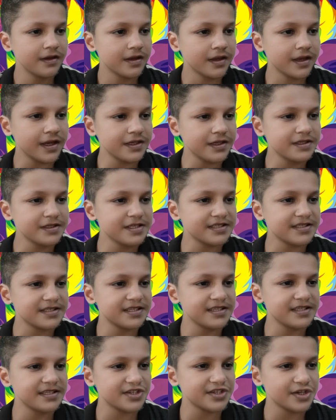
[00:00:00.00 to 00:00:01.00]
Gunn
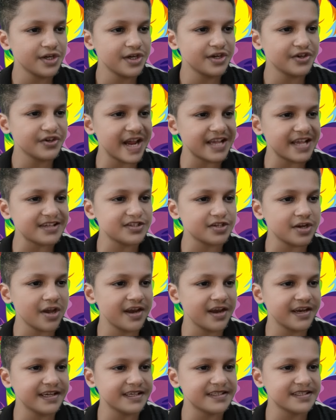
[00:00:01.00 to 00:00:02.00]
doesn't rest
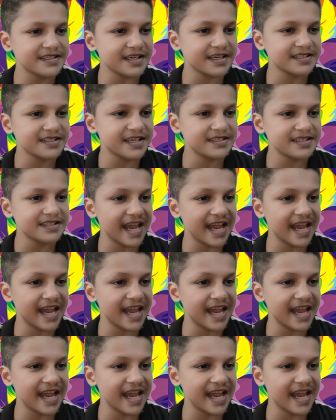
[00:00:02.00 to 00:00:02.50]
on his success